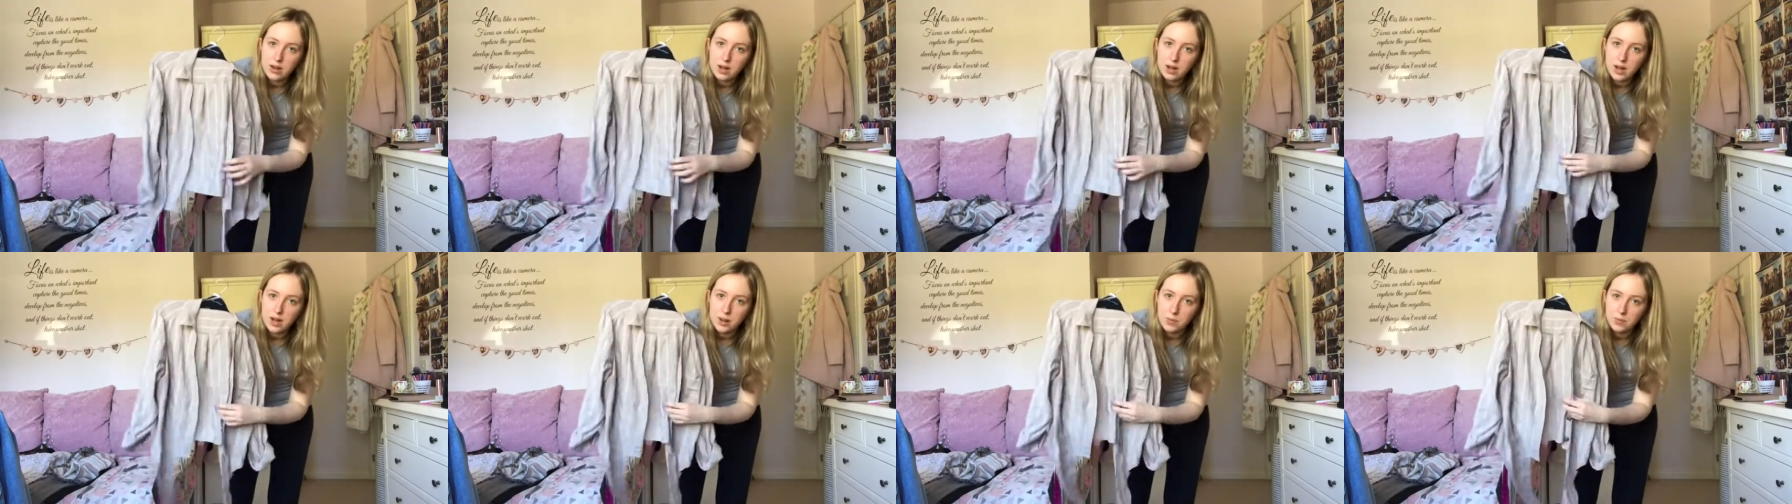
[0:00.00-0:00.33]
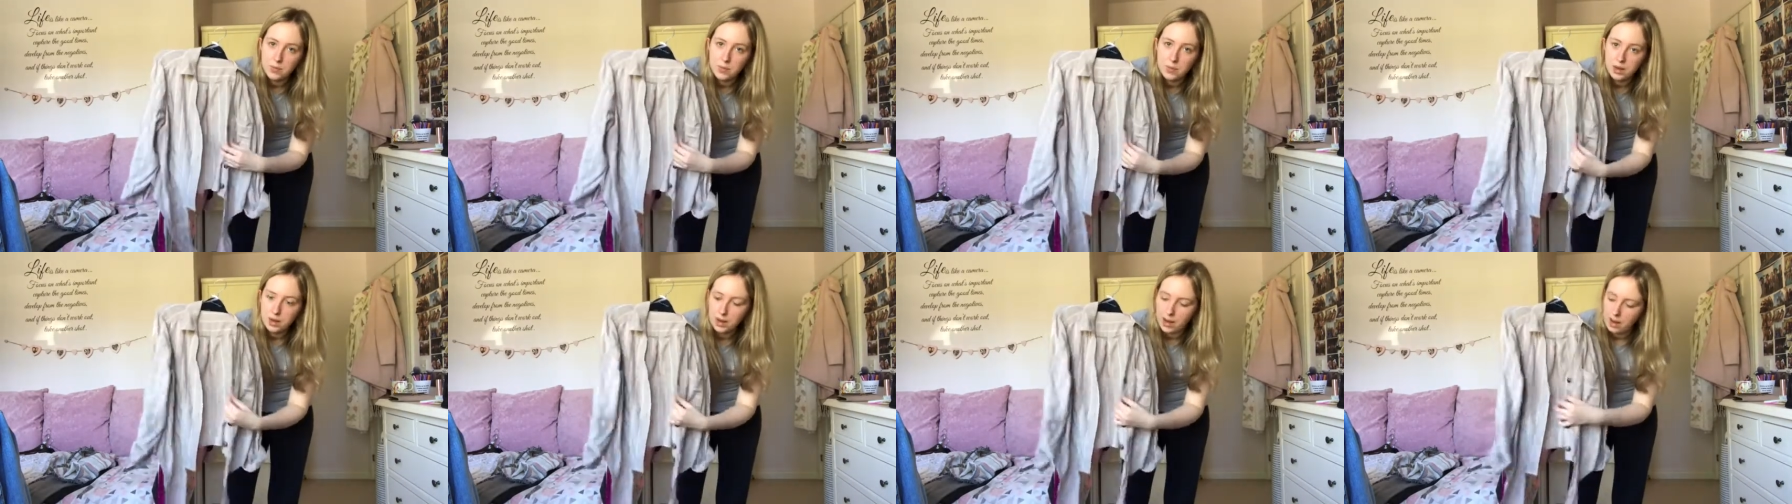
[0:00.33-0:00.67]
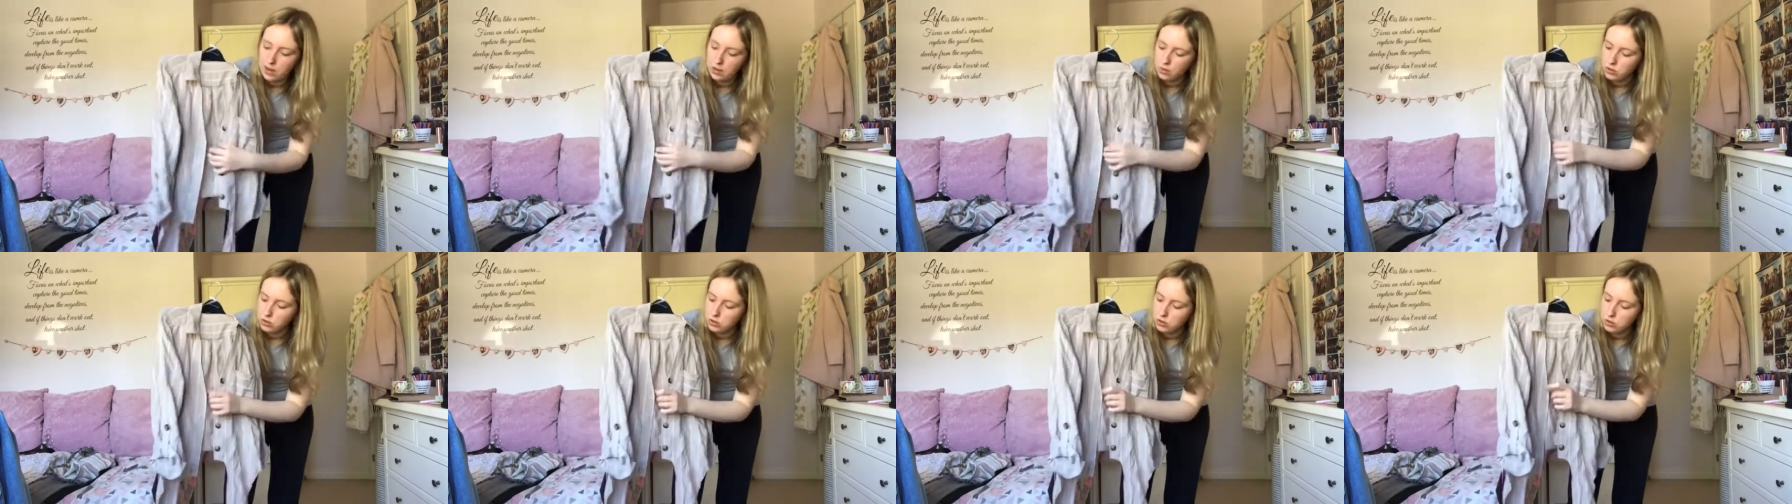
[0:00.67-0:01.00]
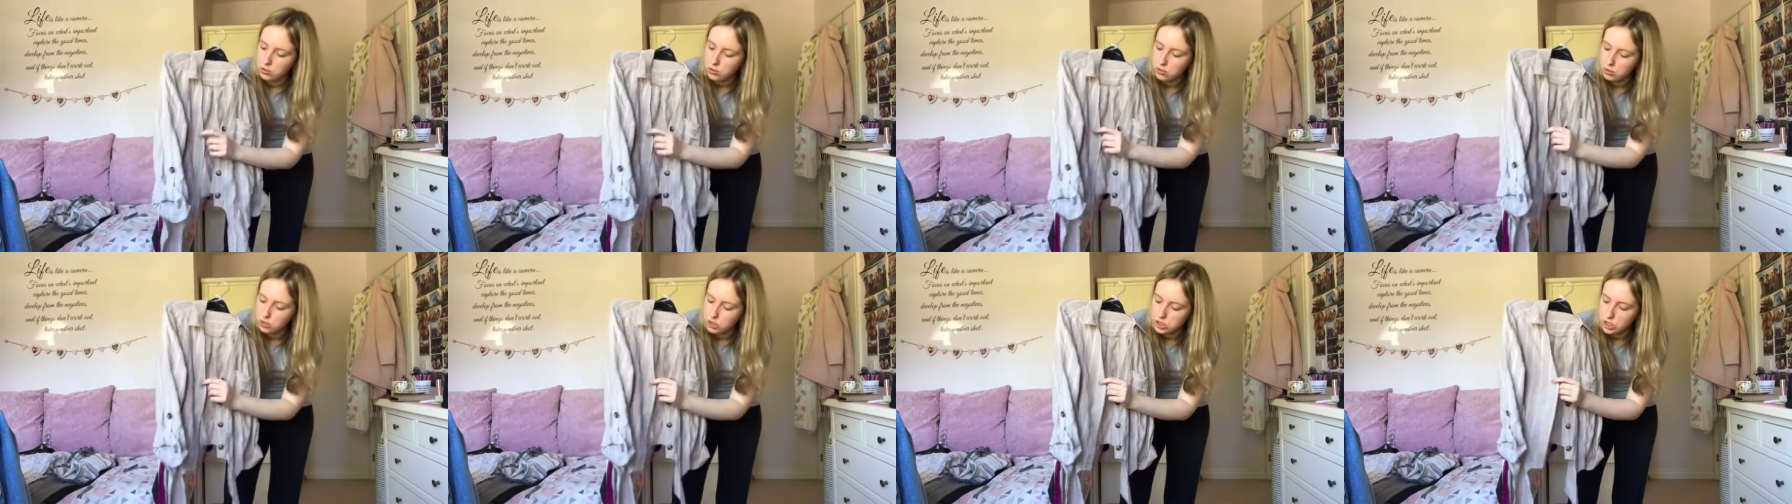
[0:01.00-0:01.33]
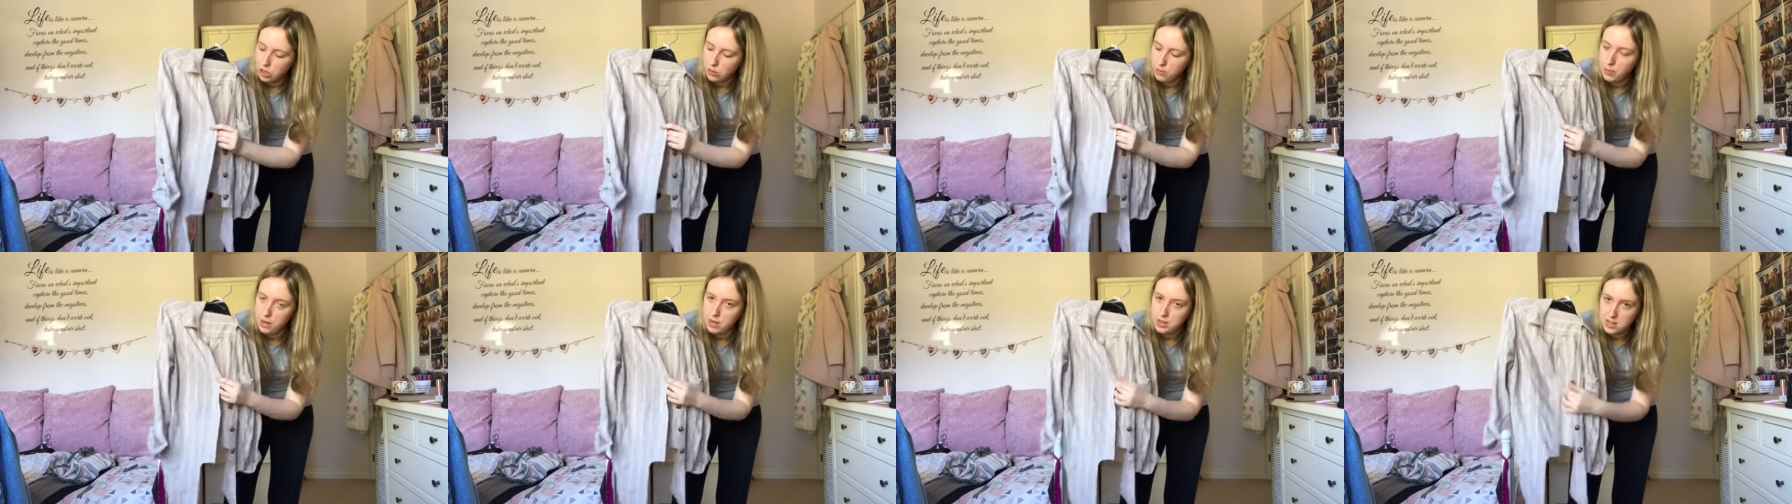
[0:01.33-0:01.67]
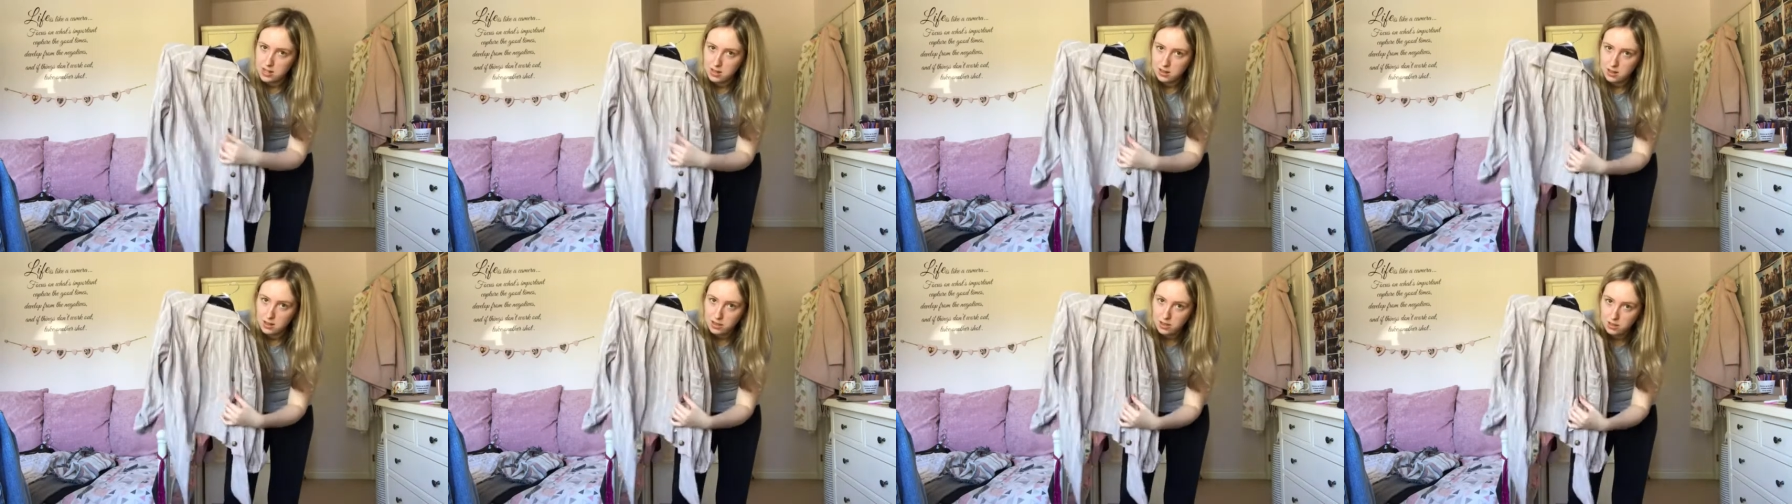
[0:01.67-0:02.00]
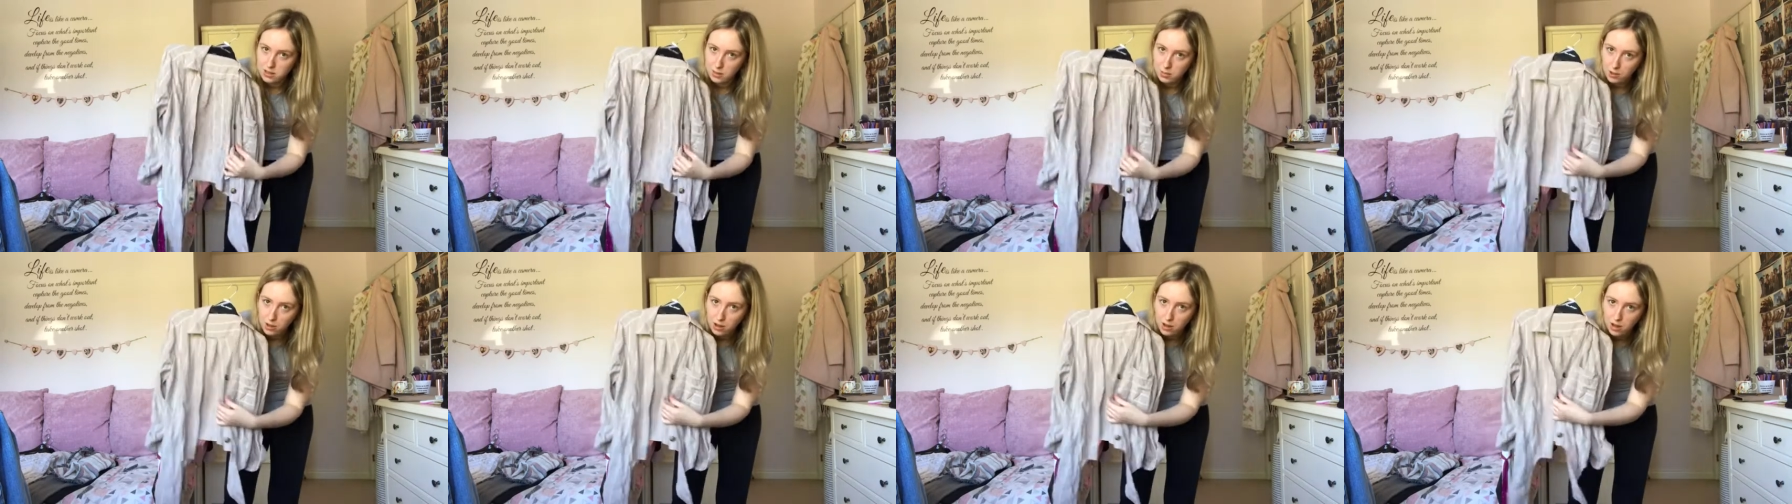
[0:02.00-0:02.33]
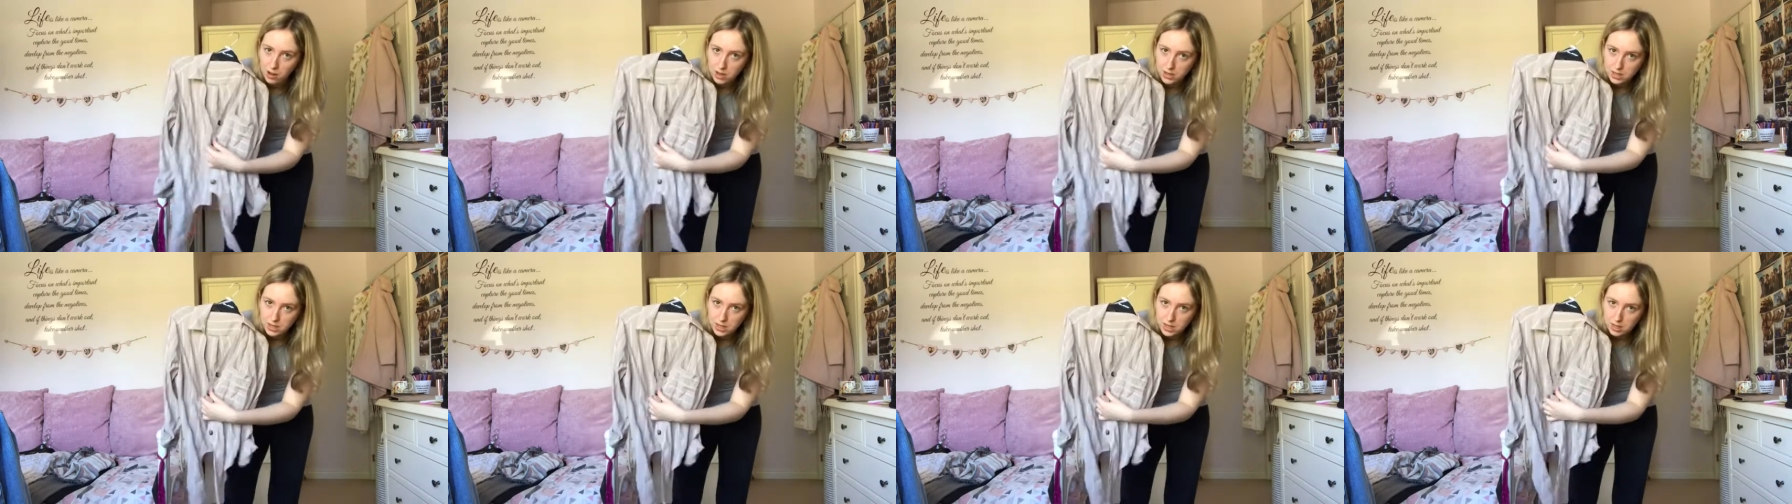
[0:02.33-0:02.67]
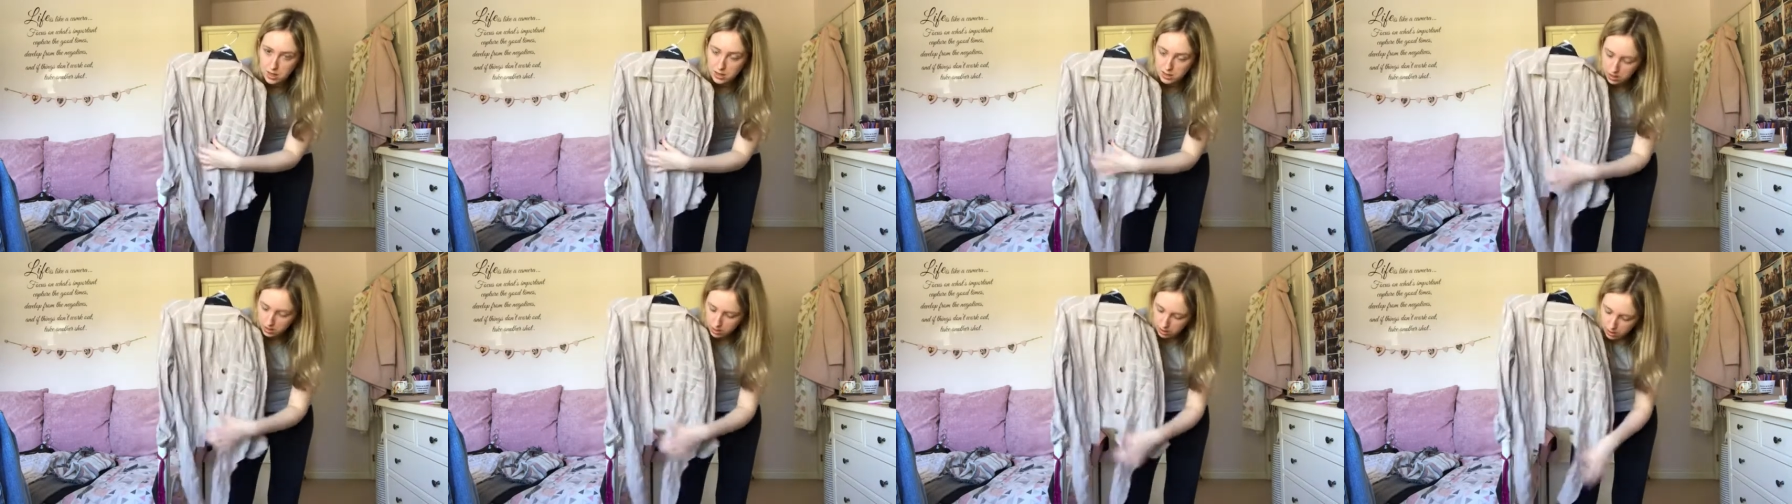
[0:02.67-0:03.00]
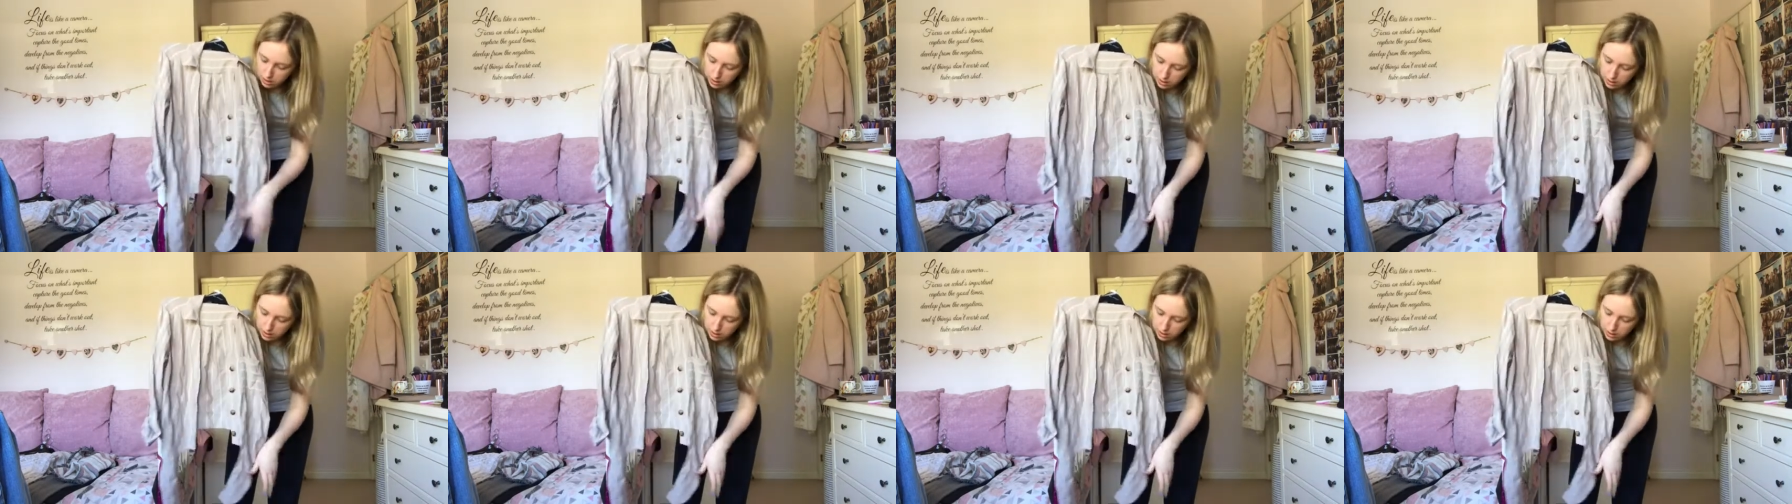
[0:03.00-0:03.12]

Um, again, it's got the tortoiseshell buttons like the other cardigan,